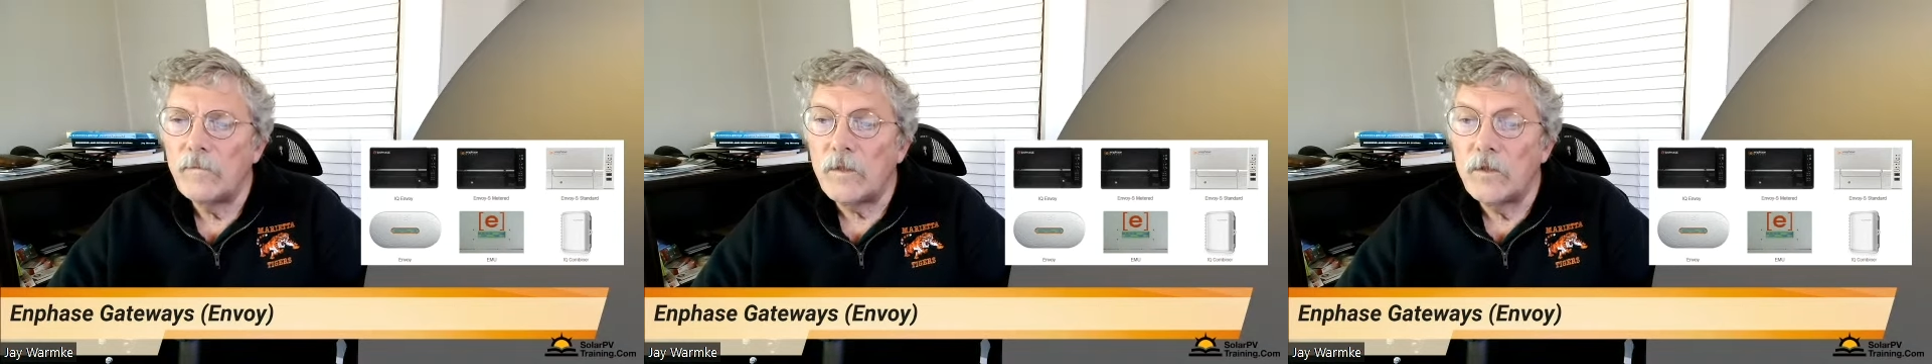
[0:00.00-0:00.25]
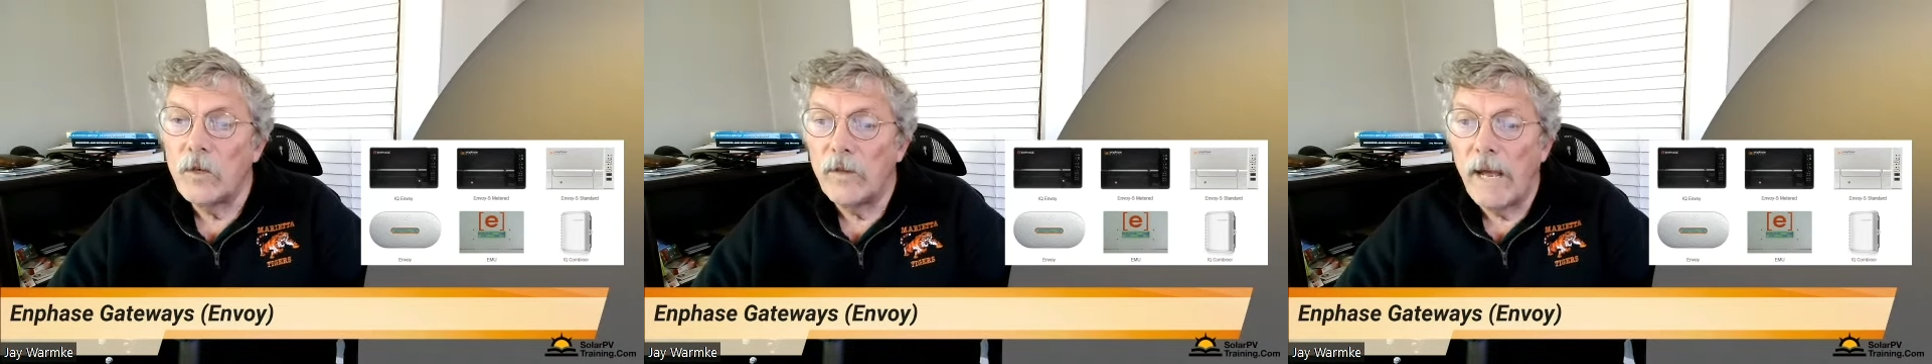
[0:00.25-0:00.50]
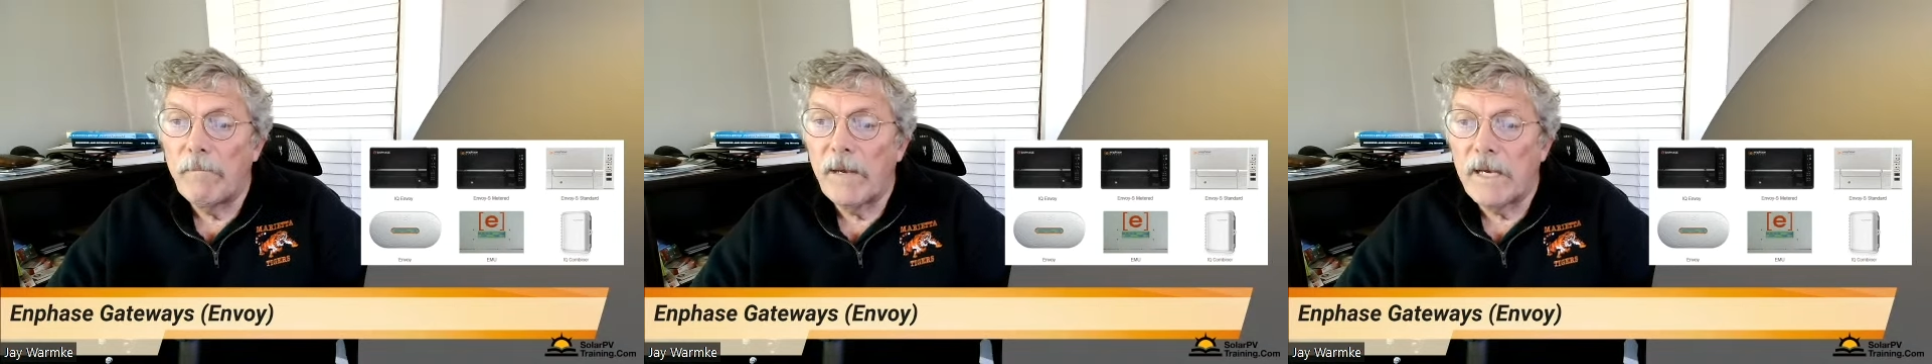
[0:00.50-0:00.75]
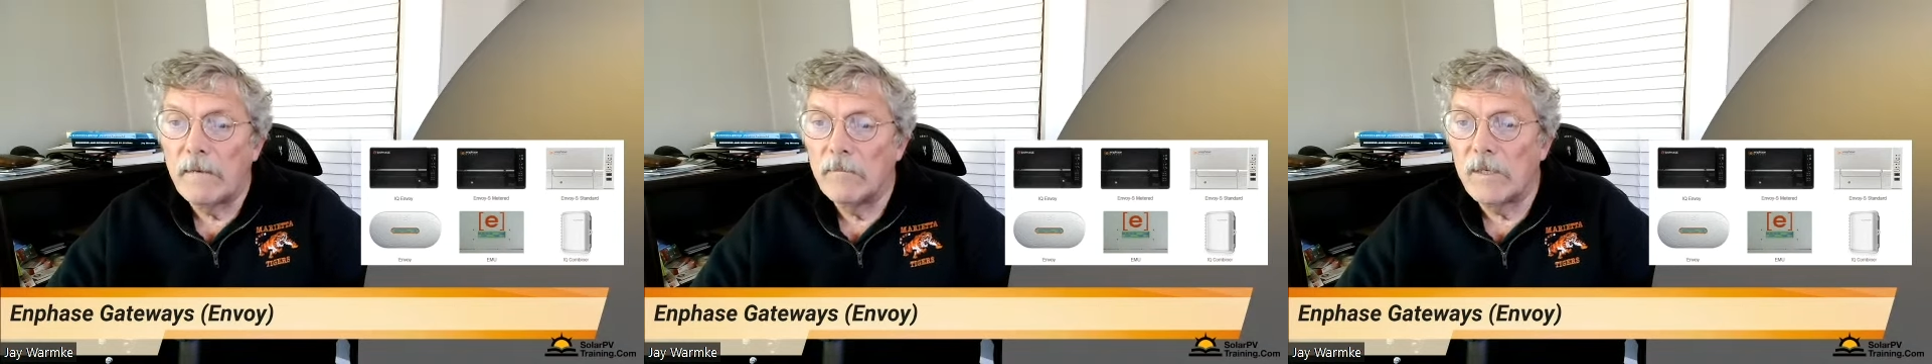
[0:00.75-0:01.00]
So that
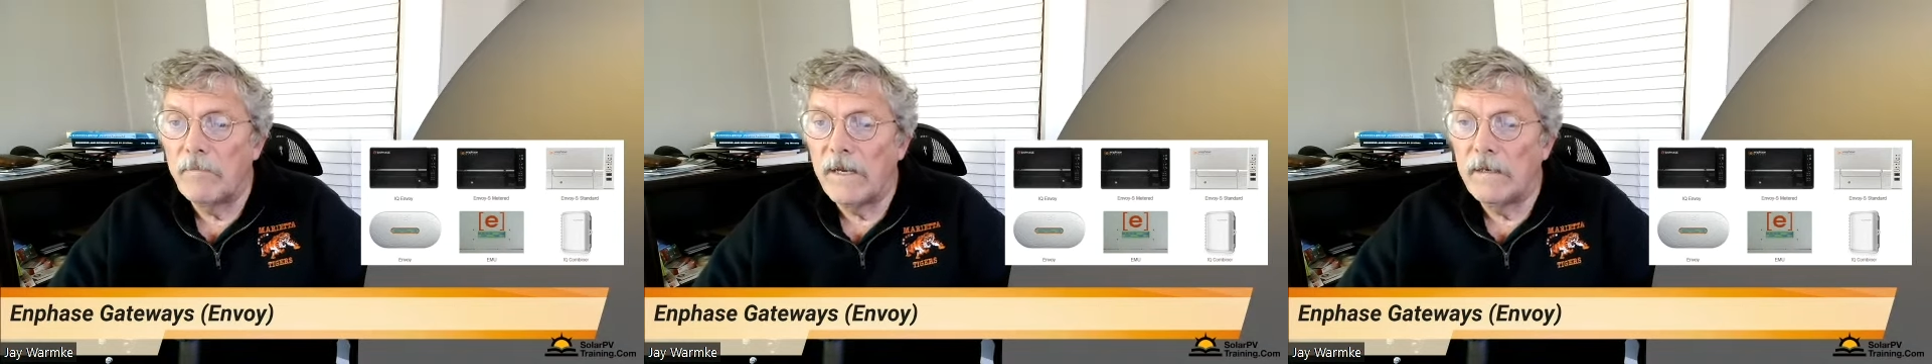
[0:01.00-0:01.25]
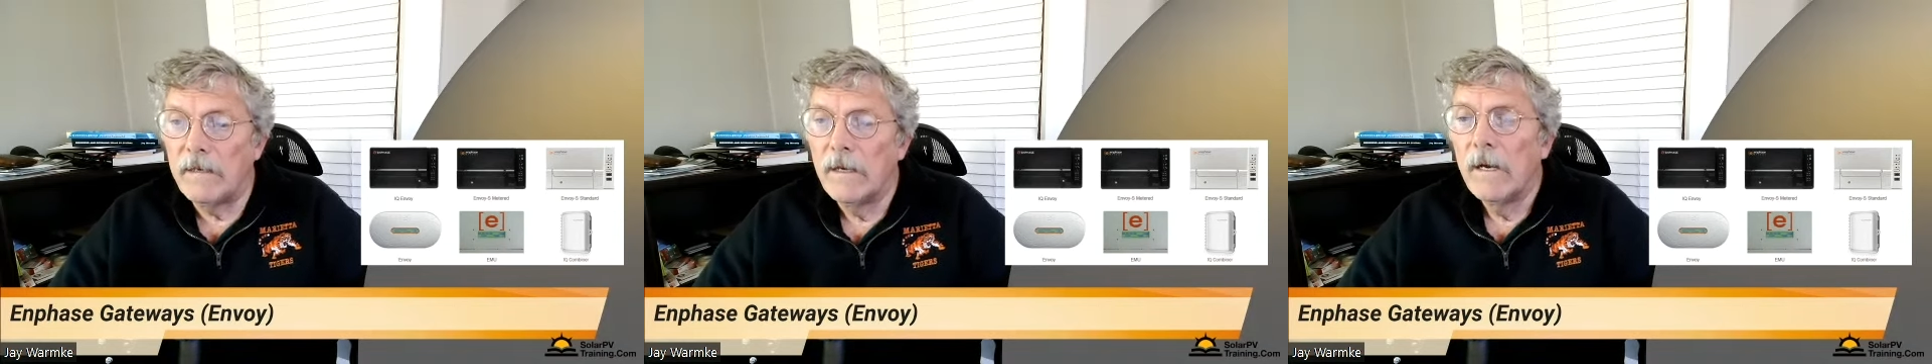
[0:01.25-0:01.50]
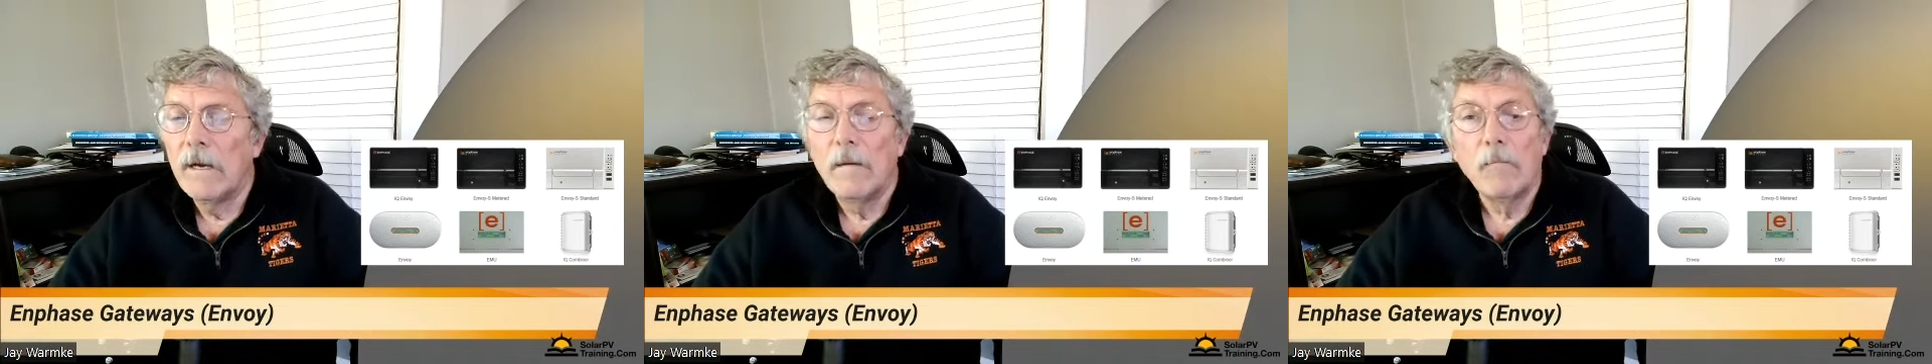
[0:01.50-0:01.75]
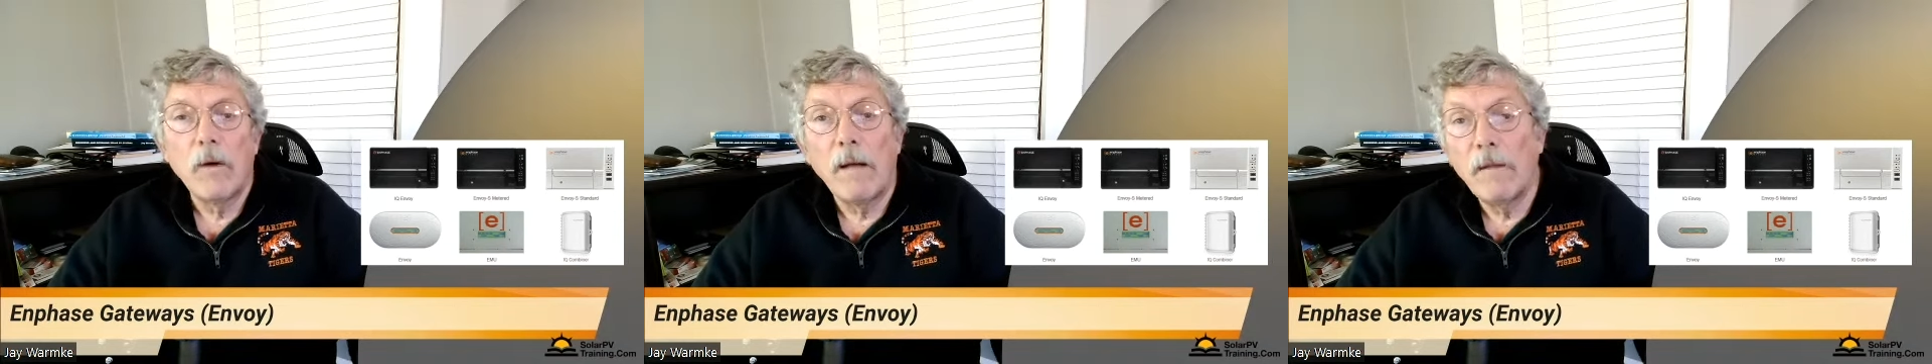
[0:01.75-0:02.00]
becomes a bit
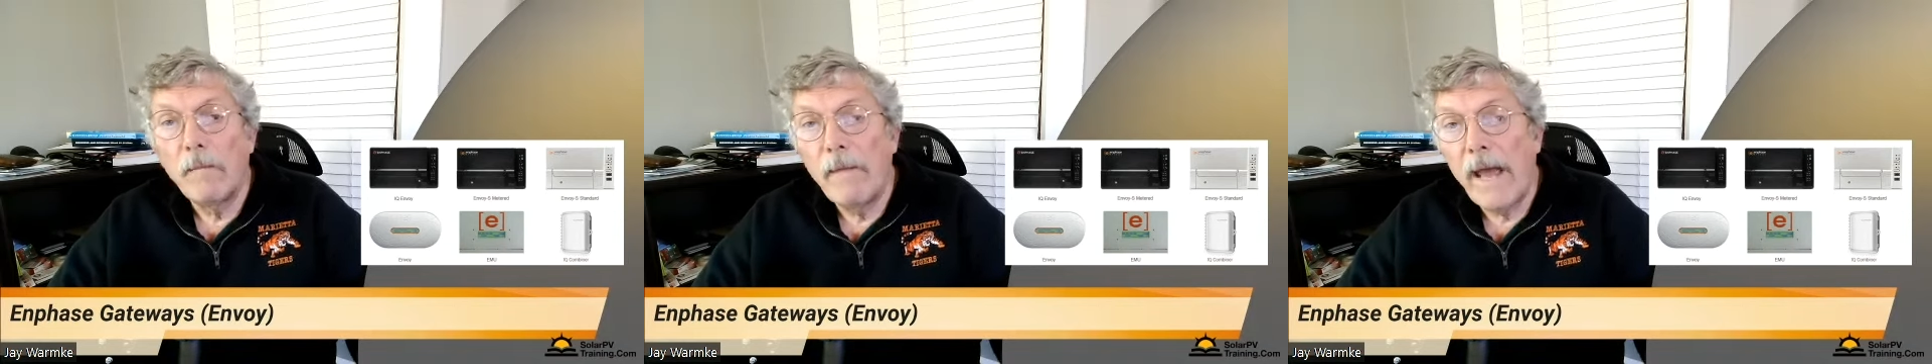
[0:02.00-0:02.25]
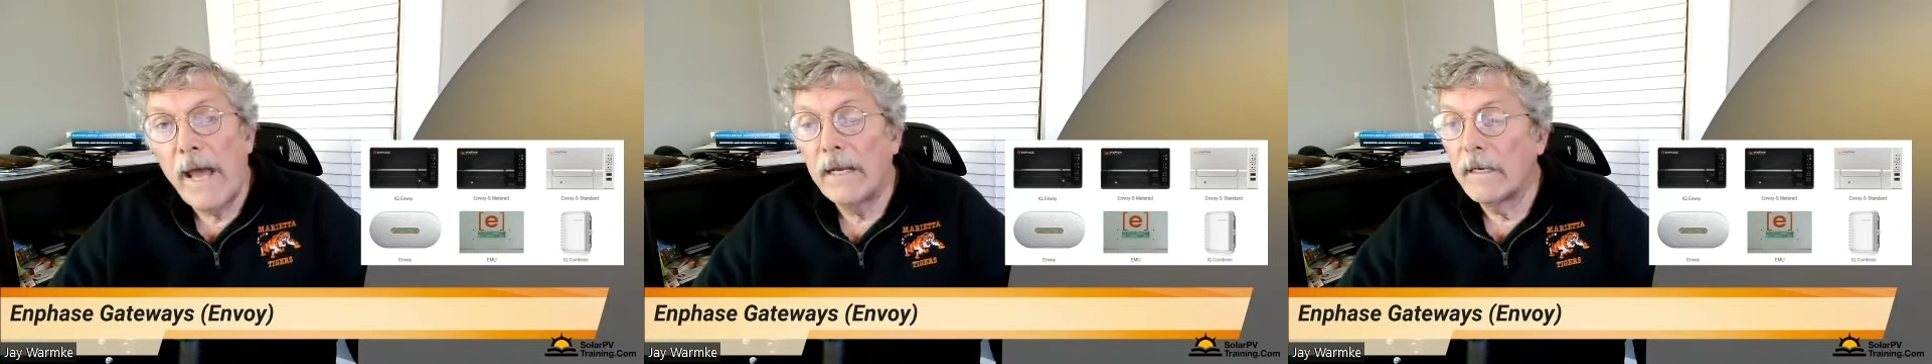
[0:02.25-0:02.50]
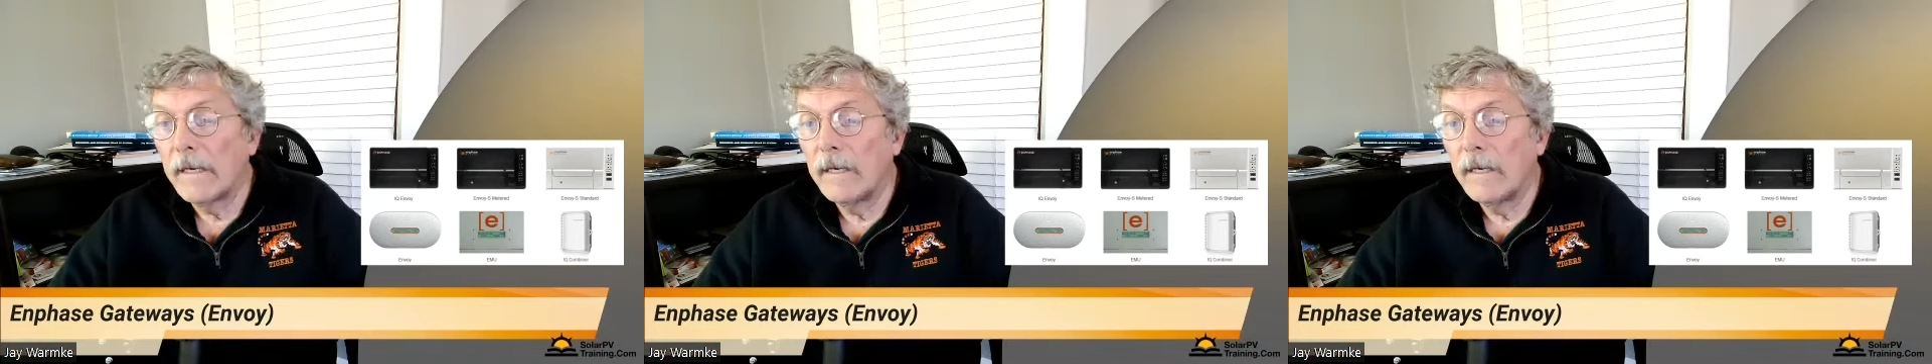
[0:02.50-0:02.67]
problematic.